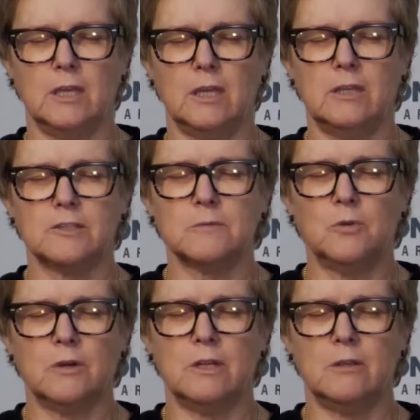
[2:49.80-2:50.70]
And this
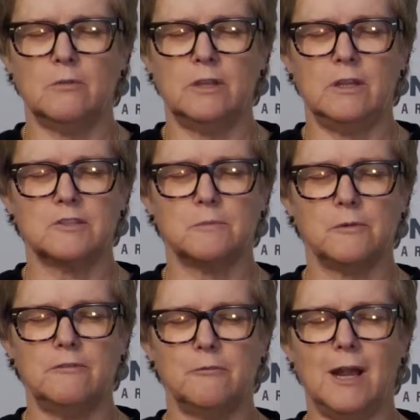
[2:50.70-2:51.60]
morning, in this
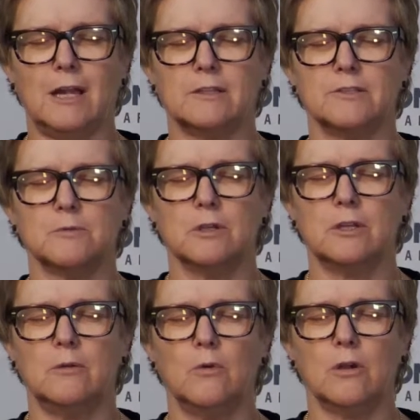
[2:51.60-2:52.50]
brief practice, we're
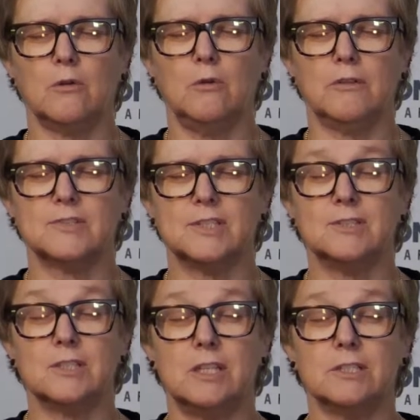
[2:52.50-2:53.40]
going to work with
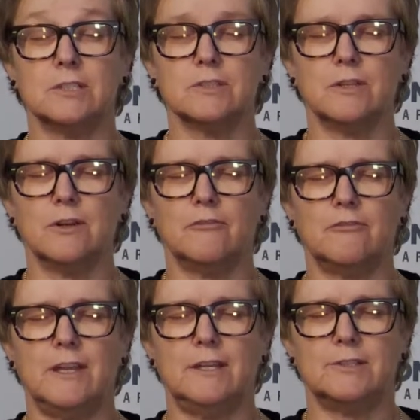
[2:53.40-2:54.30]
sensations on our
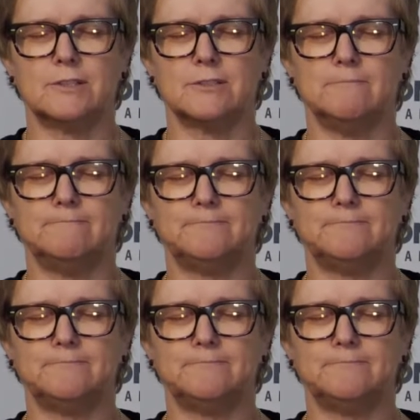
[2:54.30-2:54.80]
face.